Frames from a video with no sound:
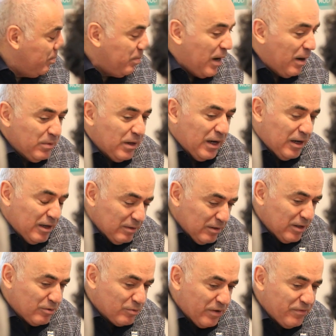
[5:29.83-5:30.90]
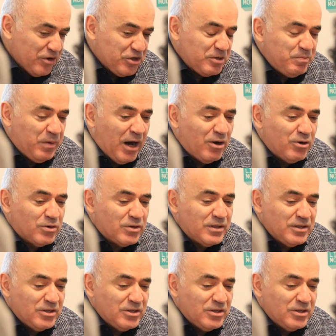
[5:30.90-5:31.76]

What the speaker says: revanchist power